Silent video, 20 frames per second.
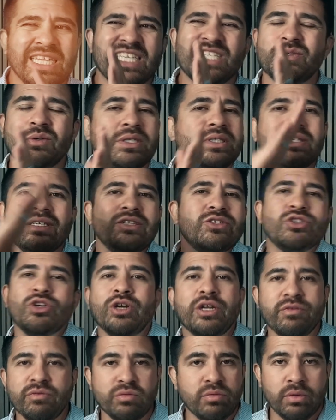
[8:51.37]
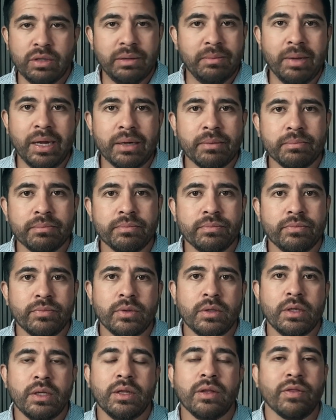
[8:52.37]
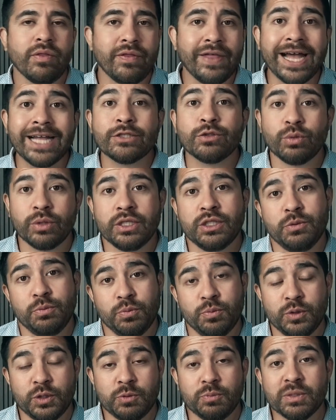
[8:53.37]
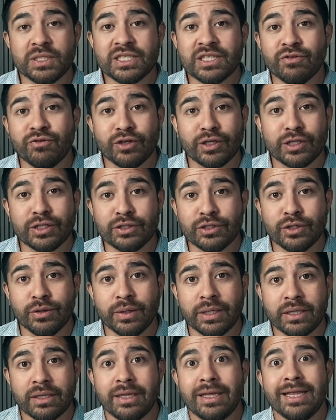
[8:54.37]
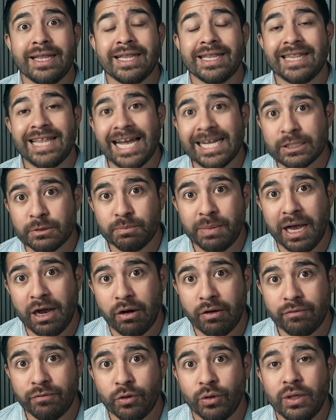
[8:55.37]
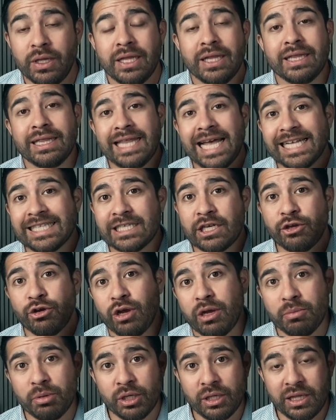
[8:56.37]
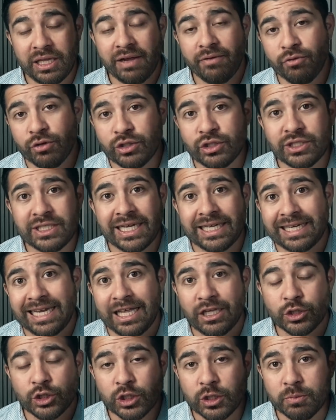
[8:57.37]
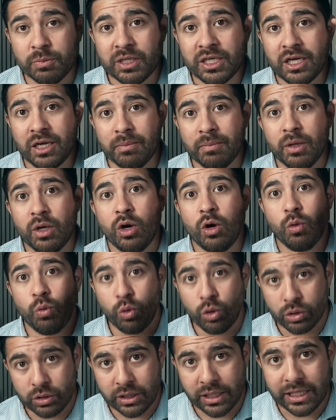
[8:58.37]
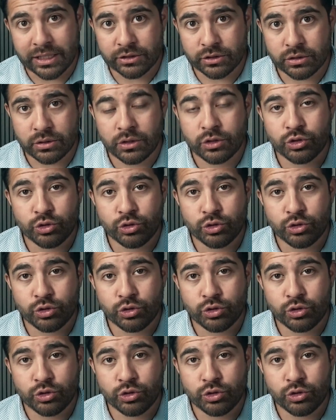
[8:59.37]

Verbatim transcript: And these ones, don't even worry about them. That's what it's specifically doing. That's powerful. That's how you're able to leverage technology to become a world-class